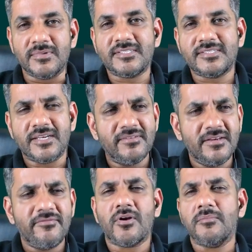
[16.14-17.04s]

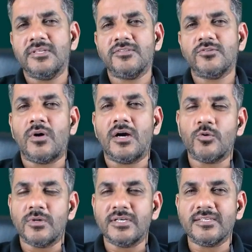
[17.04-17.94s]
7 from this Quant
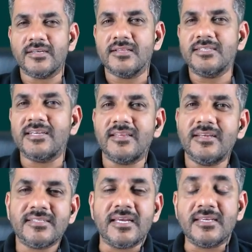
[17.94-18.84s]
vs Saral
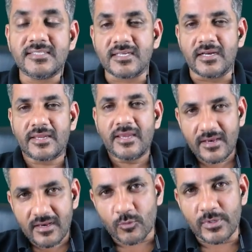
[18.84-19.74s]
series, and it's again
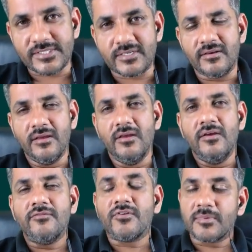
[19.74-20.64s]
a question
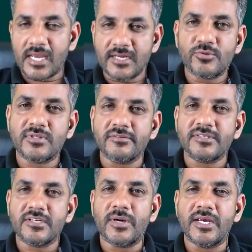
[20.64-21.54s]
from CAT
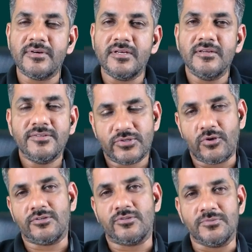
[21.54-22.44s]
2021
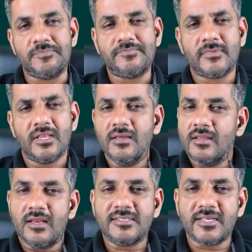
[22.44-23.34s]
slot 2.
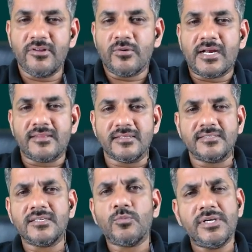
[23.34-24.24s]
Let's have a look at this.
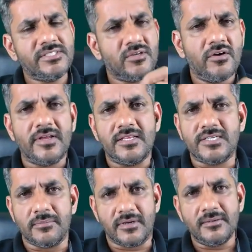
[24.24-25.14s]
It's a question of
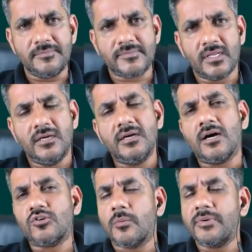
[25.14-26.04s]
algebra, a
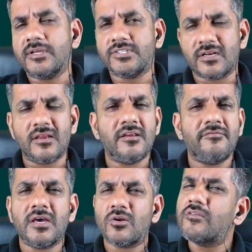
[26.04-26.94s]
topic generally
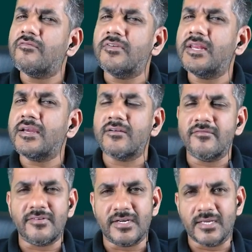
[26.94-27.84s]
we are not very
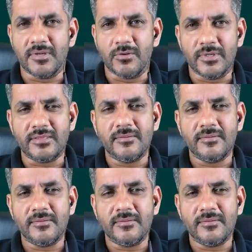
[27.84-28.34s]
comfortable with.